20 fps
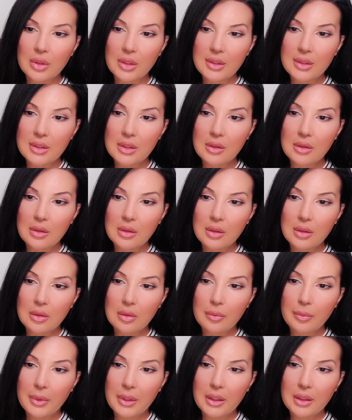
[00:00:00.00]
just a
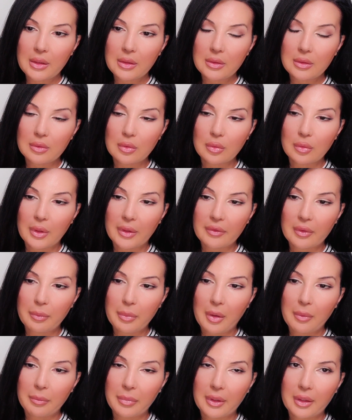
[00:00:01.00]
little bit. Oh, I have to
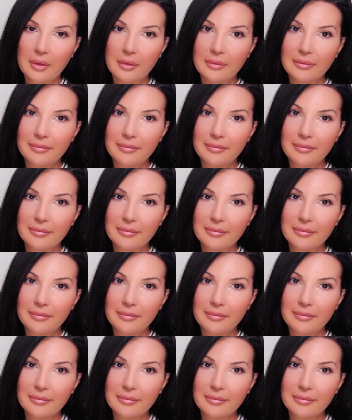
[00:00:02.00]
pump it.